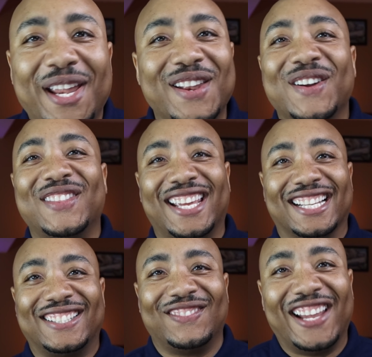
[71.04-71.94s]
We do
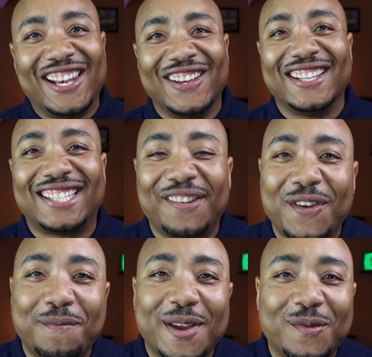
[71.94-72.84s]
this. We do this.
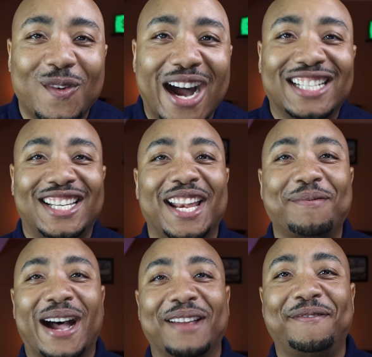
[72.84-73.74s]
If you've been
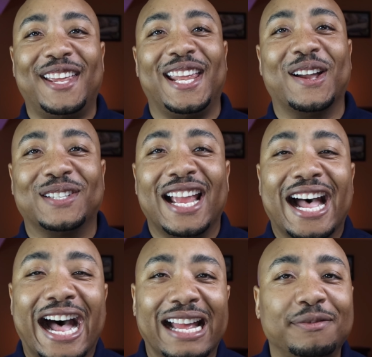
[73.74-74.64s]
watching my videos,
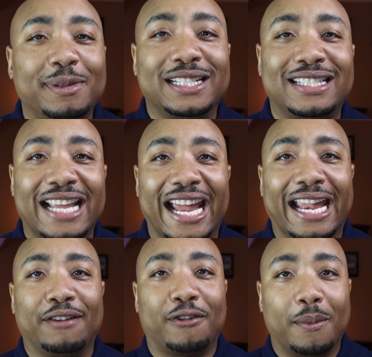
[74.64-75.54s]
I've been
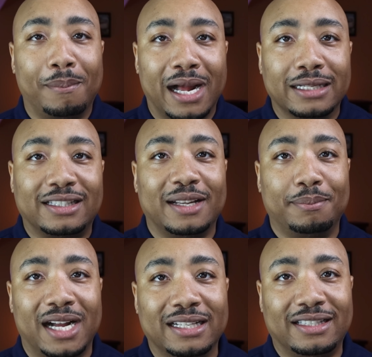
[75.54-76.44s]
saying for months
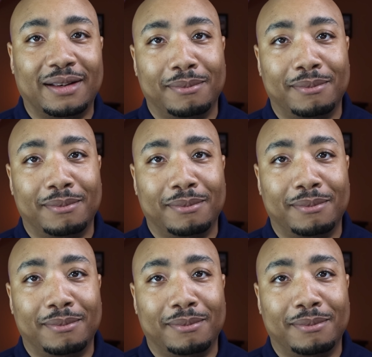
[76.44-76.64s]
and months